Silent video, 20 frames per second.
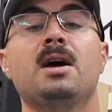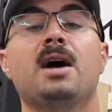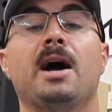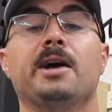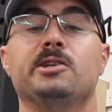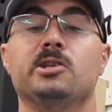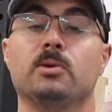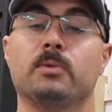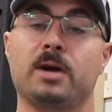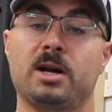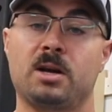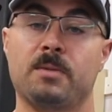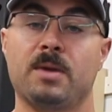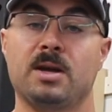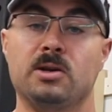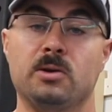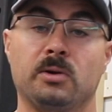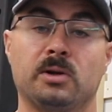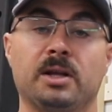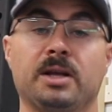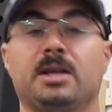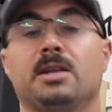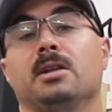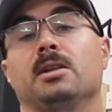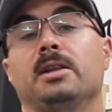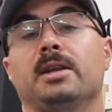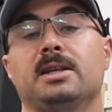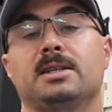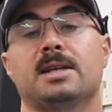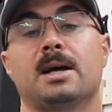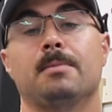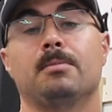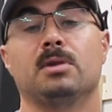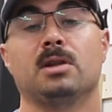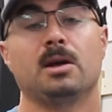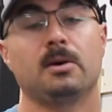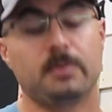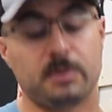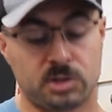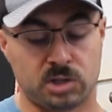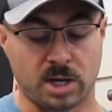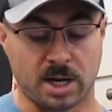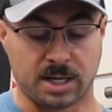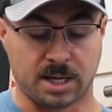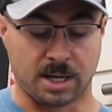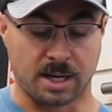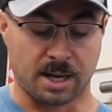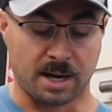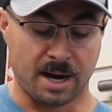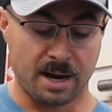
I do recommend you clicking the link down below and checking it